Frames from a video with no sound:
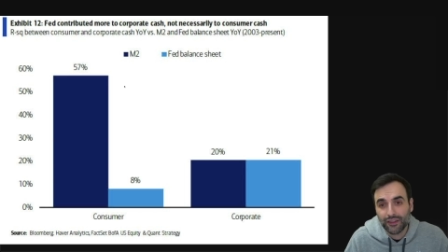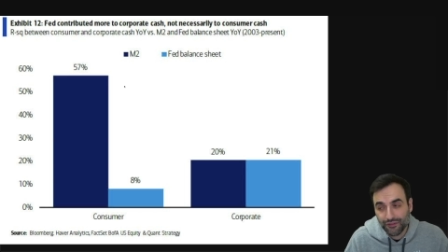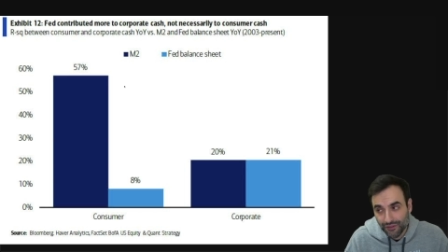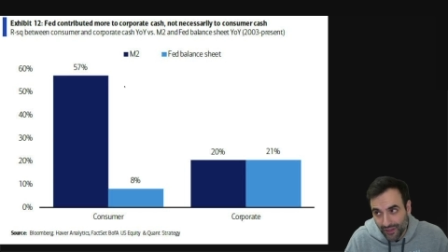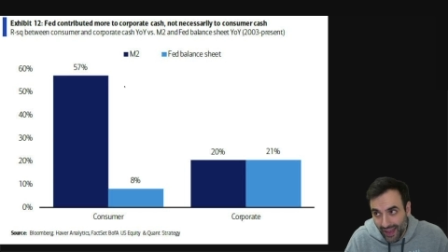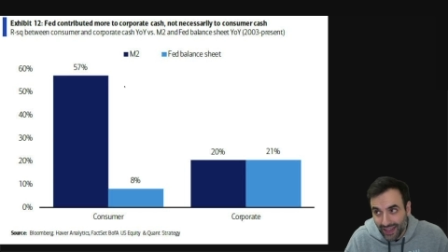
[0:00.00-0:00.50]
the
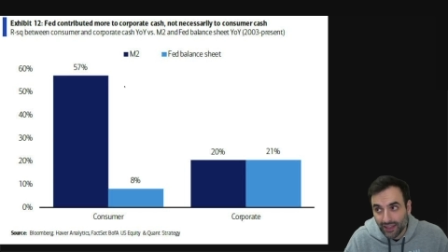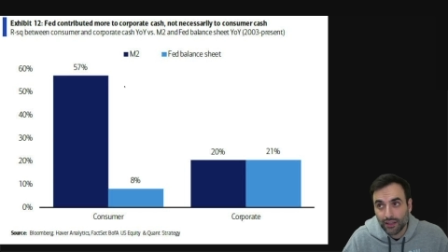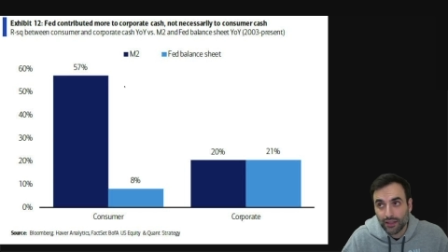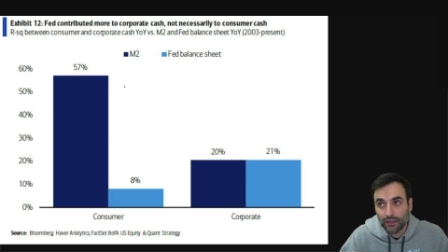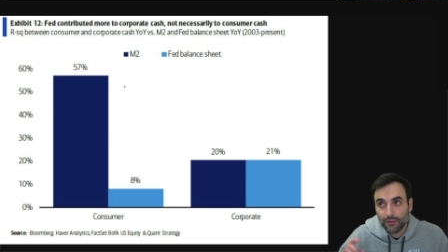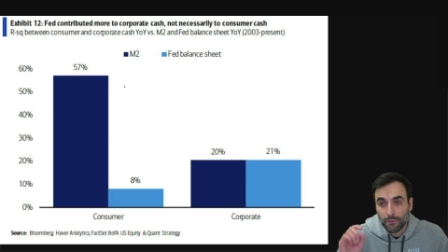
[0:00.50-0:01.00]

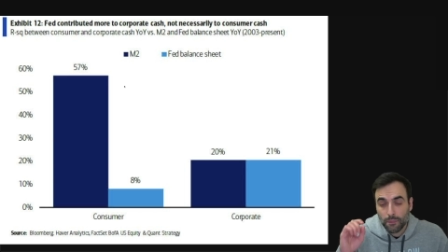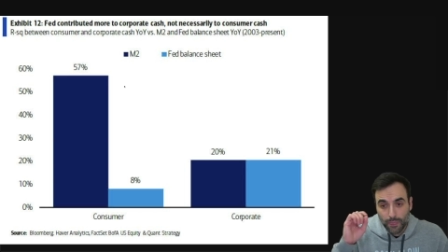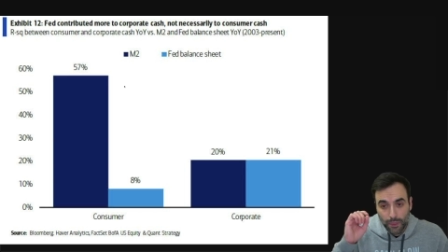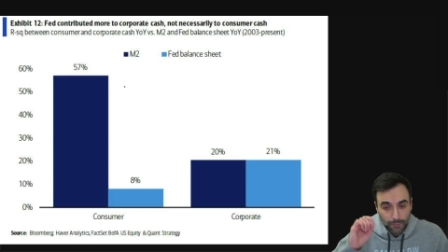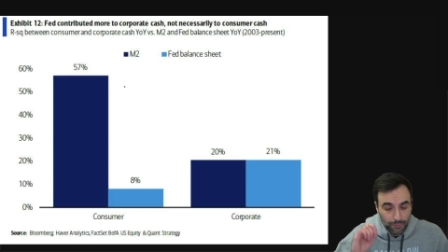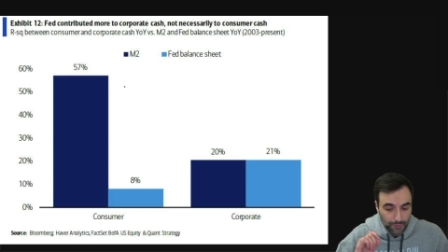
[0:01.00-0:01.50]
Fed
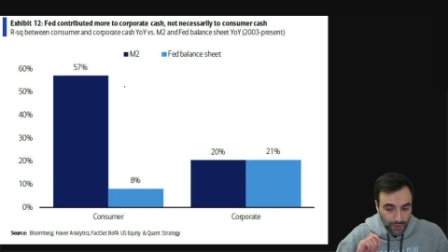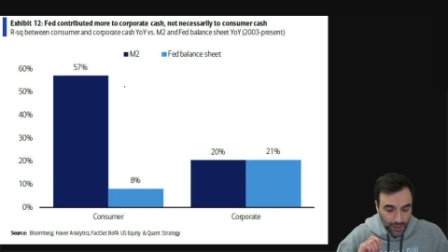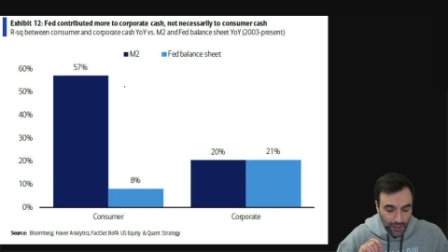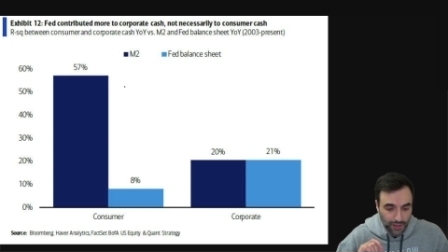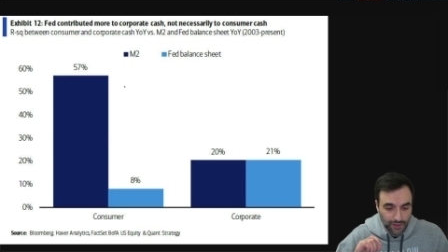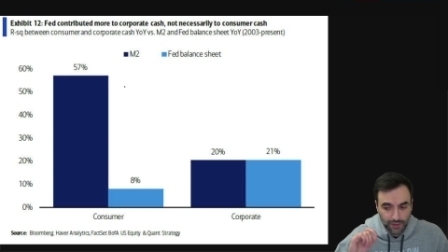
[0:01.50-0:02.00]

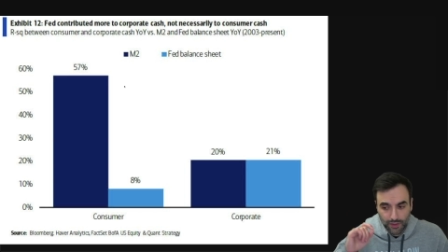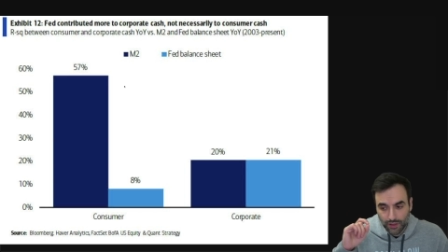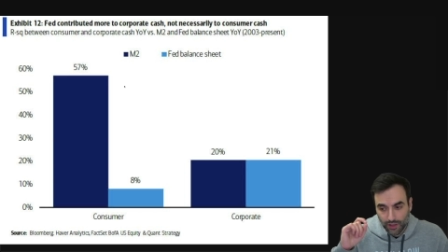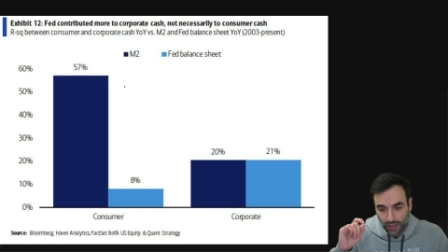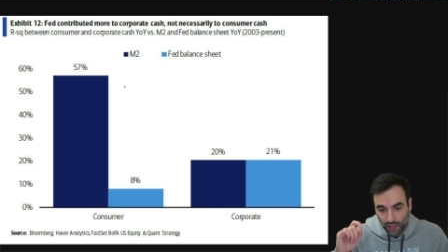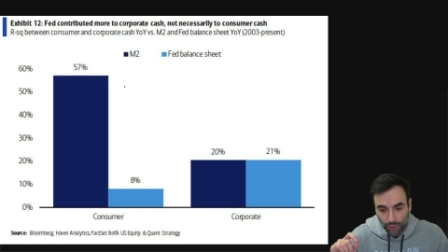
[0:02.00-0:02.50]
is
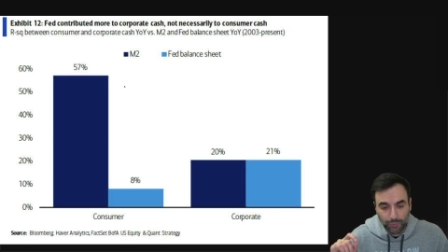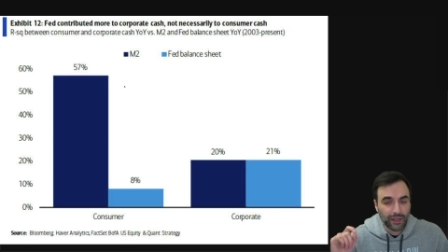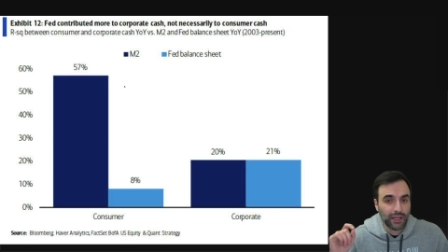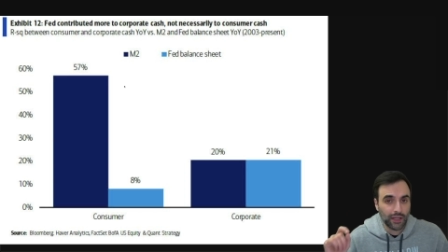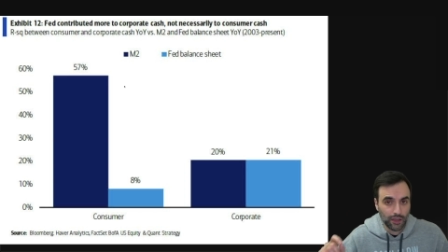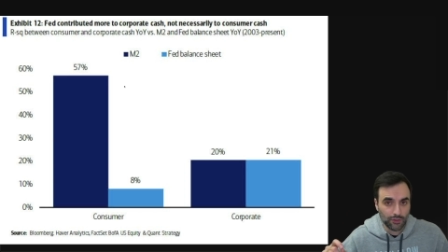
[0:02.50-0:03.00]

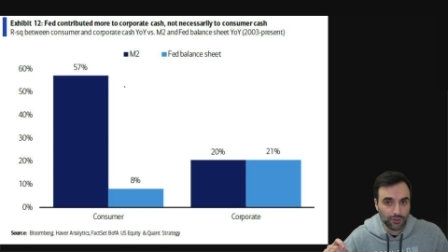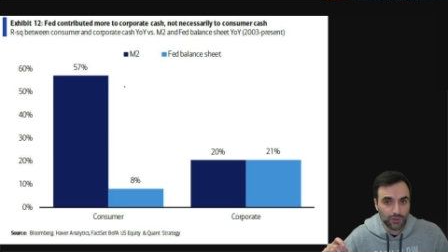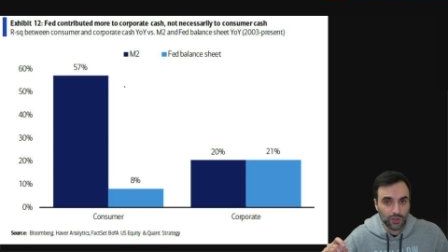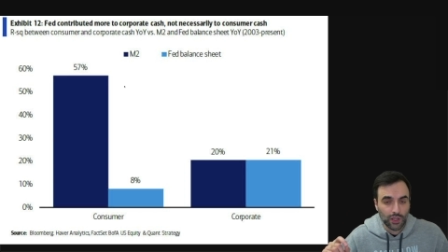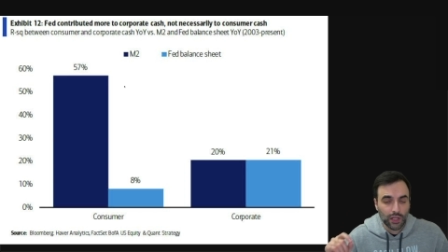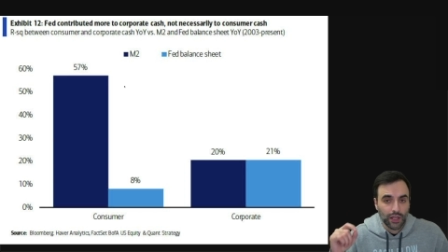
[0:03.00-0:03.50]
helping out